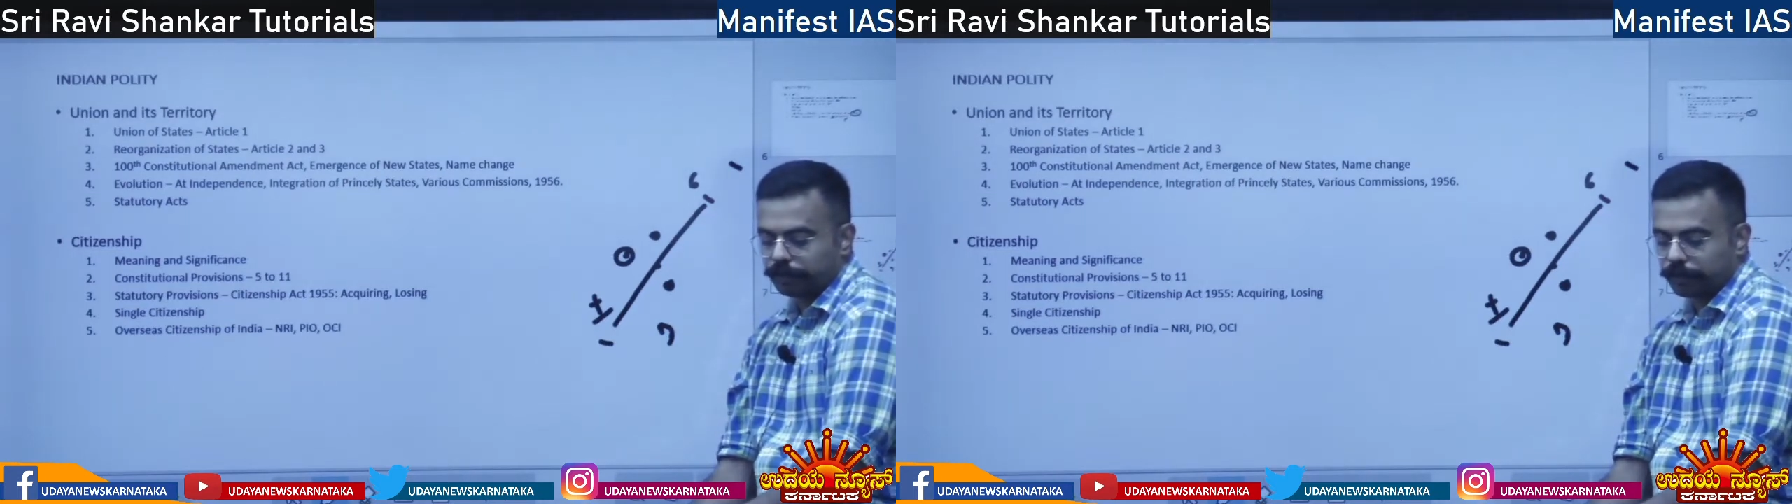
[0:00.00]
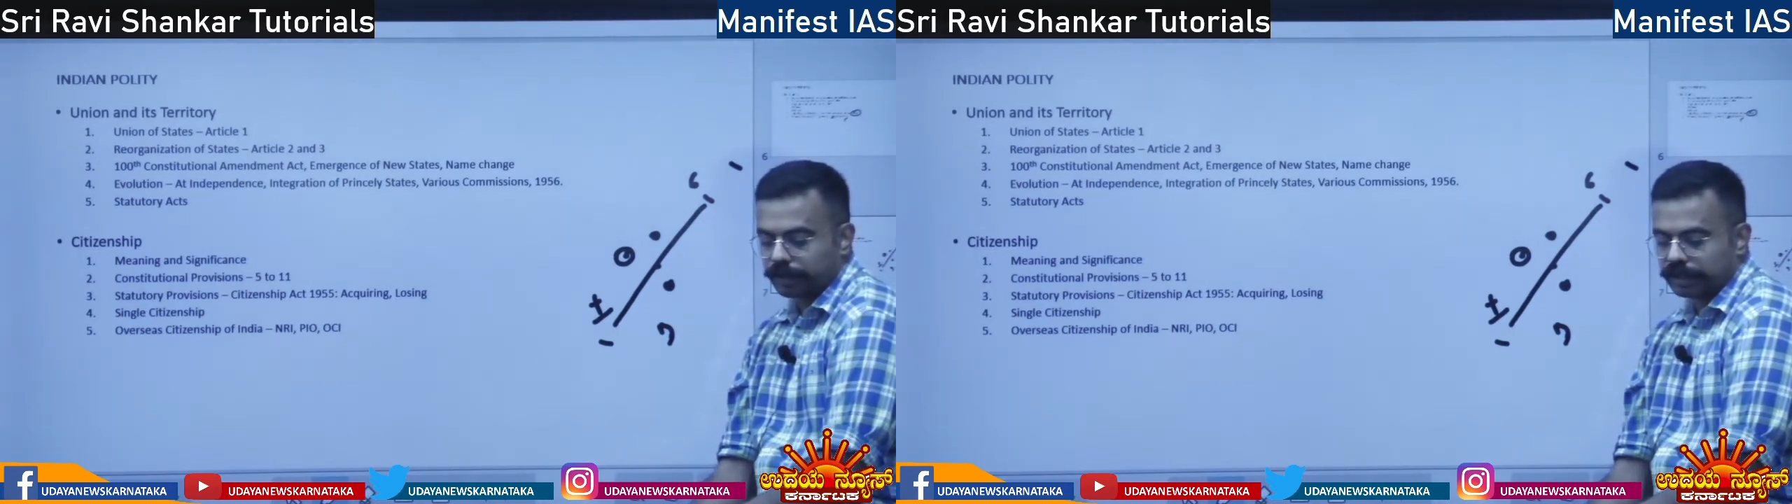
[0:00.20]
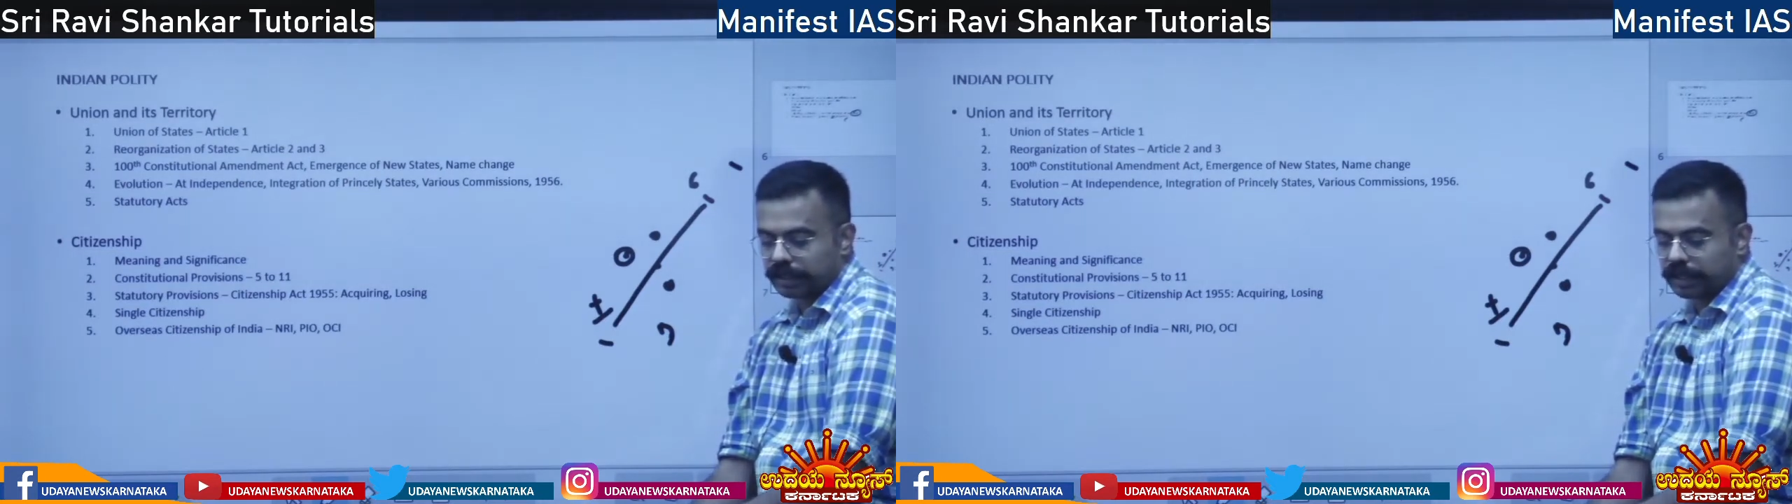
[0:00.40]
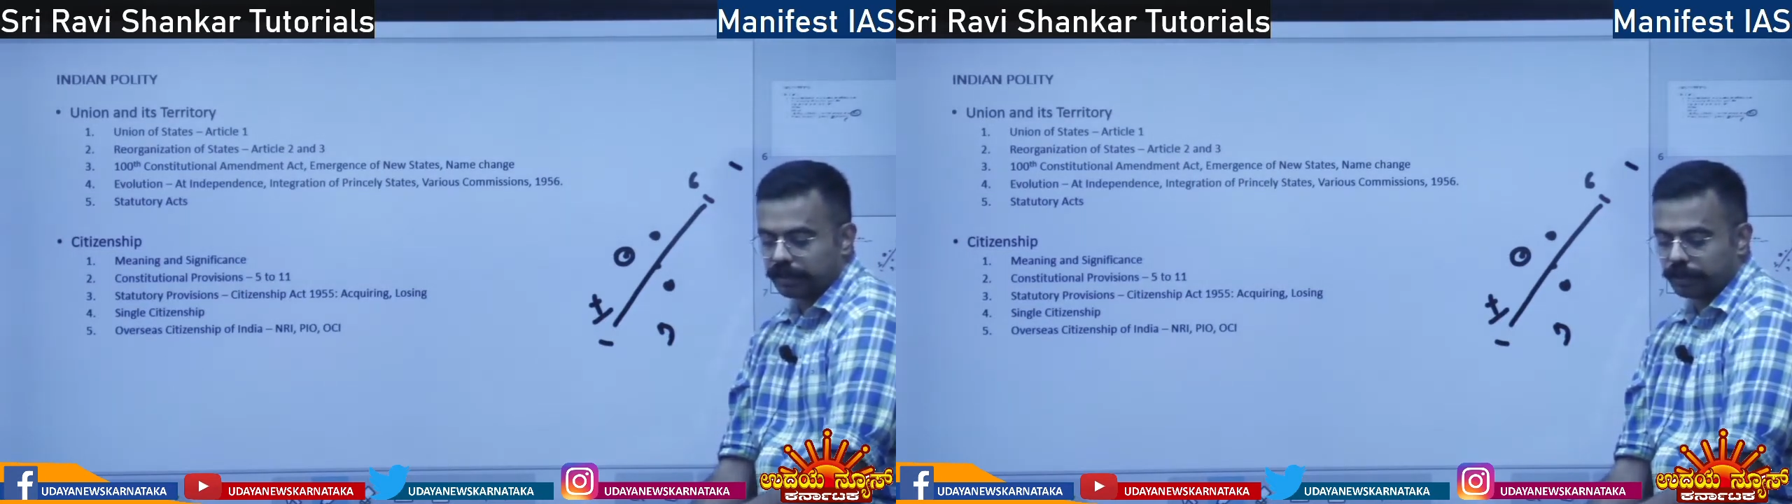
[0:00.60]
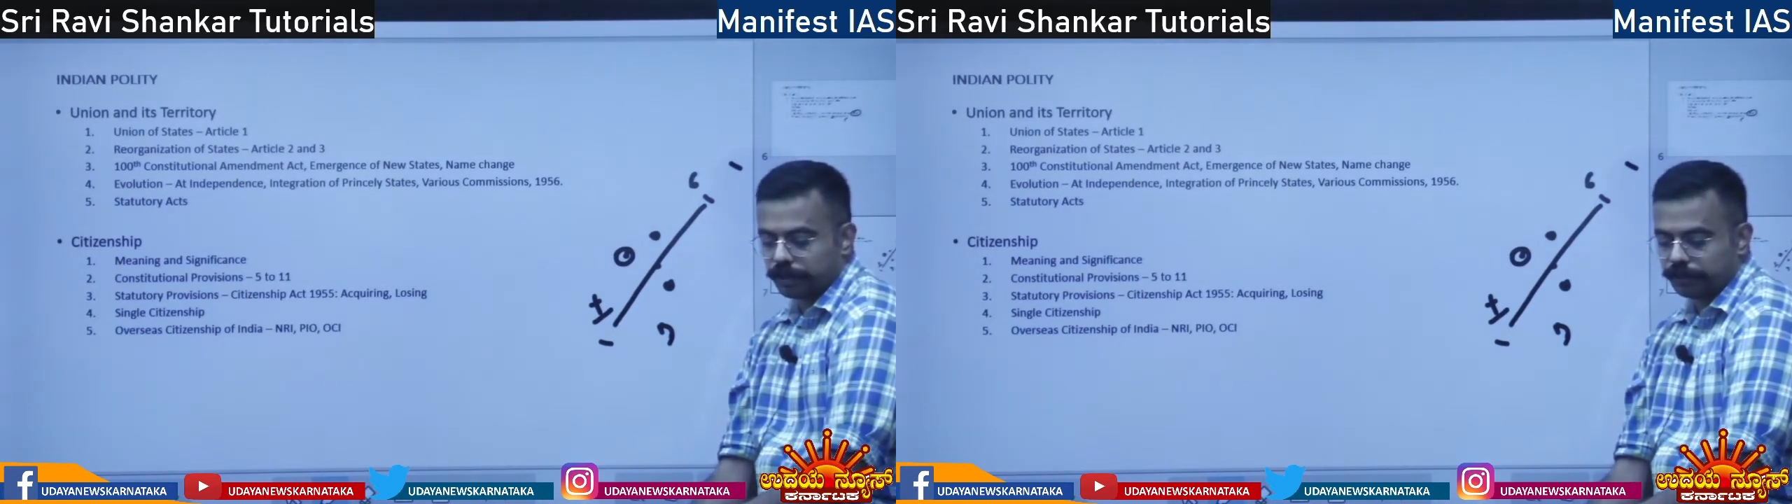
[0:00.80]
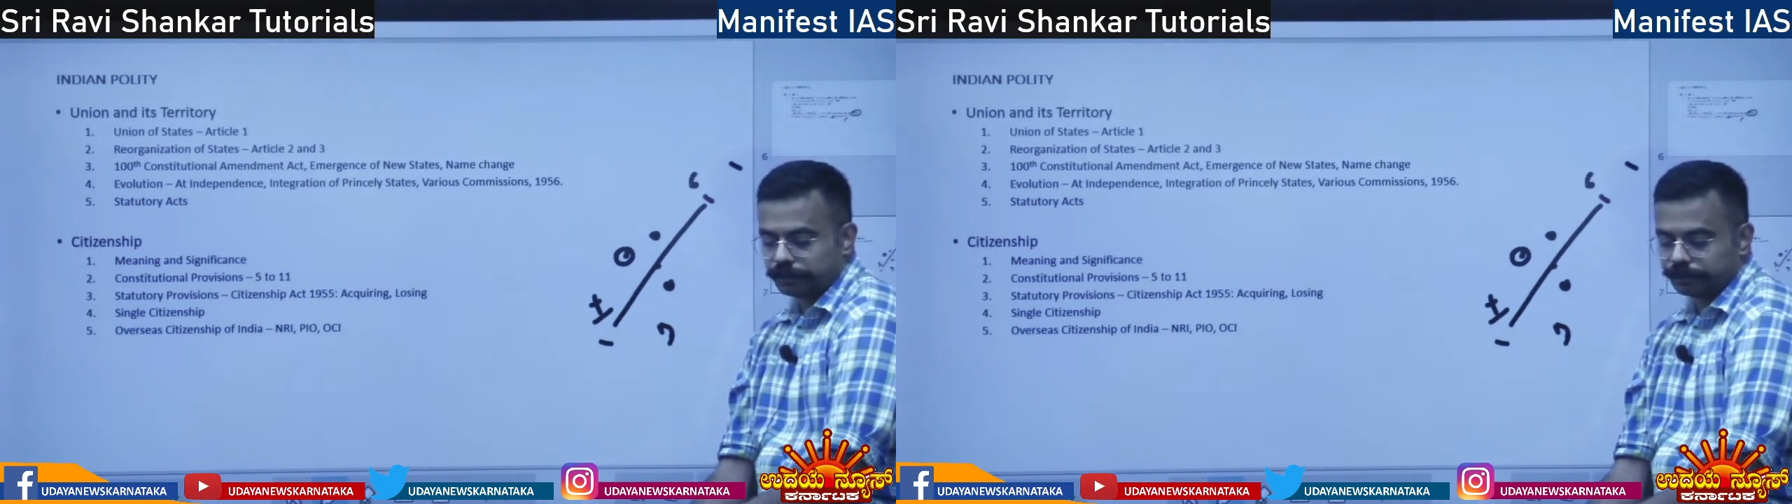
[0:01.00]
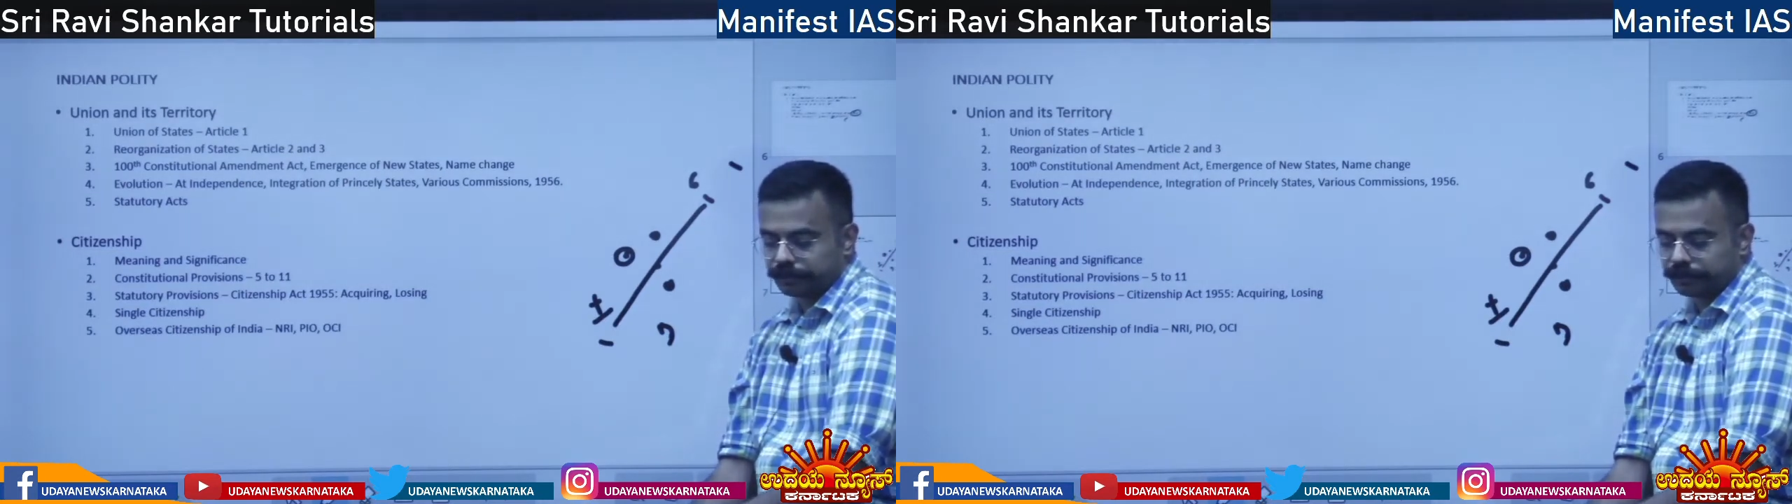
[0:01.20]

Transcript: Potti Sriramulu